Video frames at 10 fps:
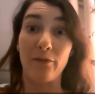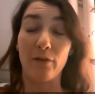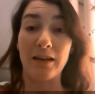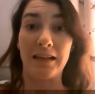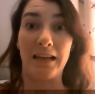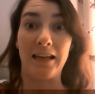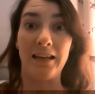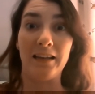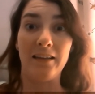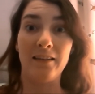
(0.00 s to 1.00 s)

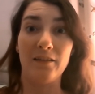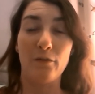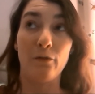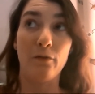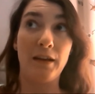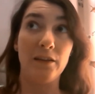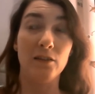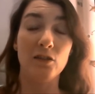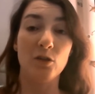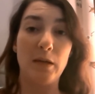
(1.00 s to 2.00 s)
friendly
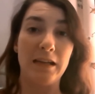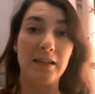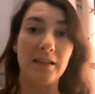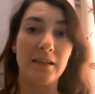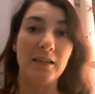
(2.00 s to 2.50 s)
feel to it.